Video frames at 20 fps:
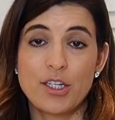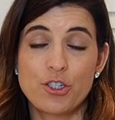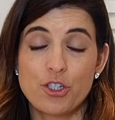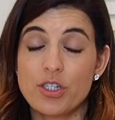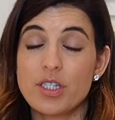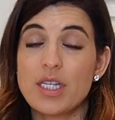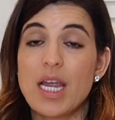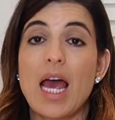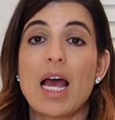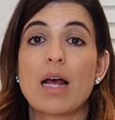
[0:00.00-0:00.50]

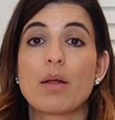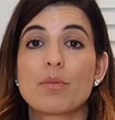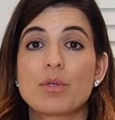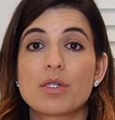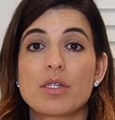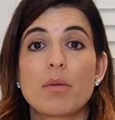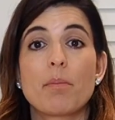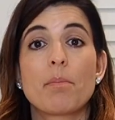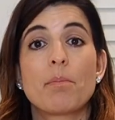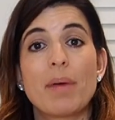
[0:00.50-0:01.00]
just
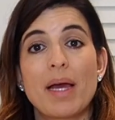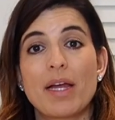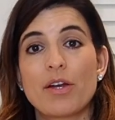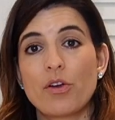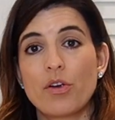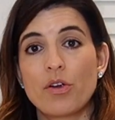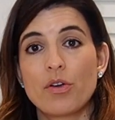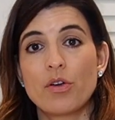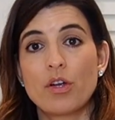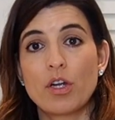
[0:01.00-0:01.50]
helps
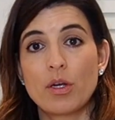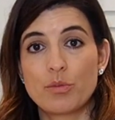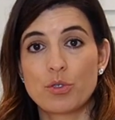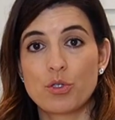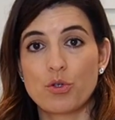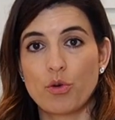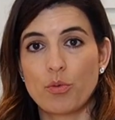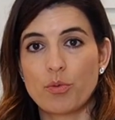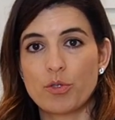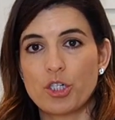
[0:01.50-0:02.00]
better
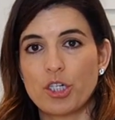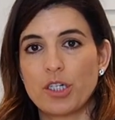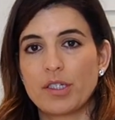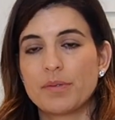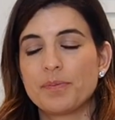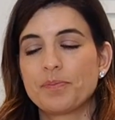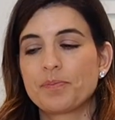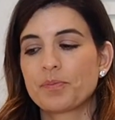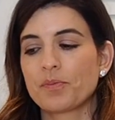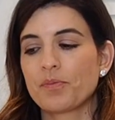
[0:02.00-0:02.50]

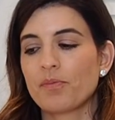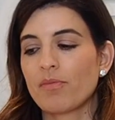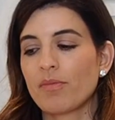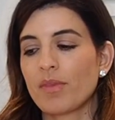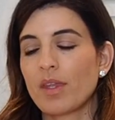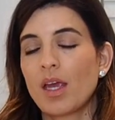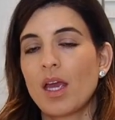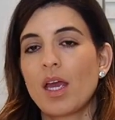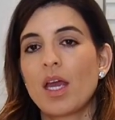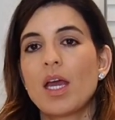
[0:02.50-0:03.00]
absorption.
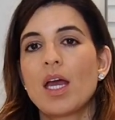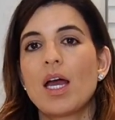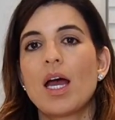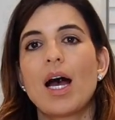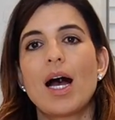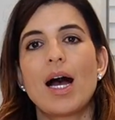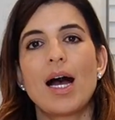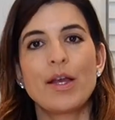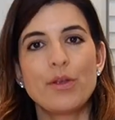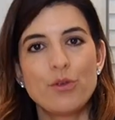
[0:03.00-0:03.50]

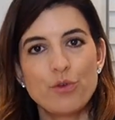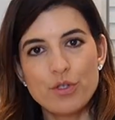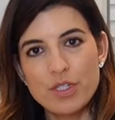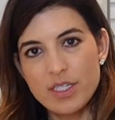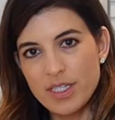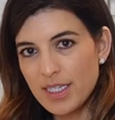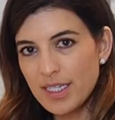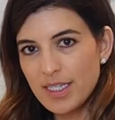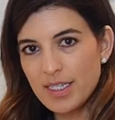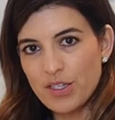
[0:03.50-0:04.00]
I
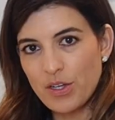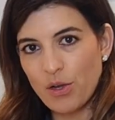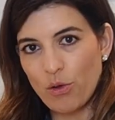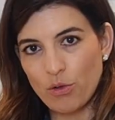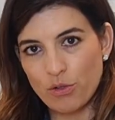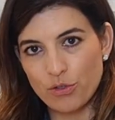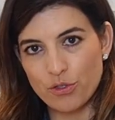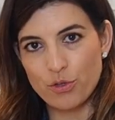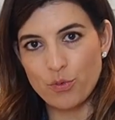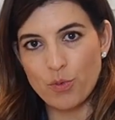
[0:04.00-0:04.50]
use sea
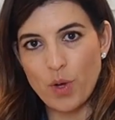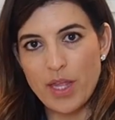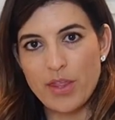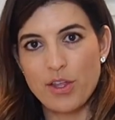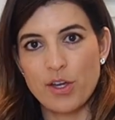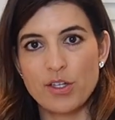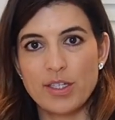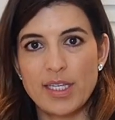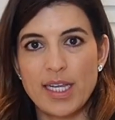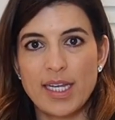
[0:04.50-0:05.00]
salt rather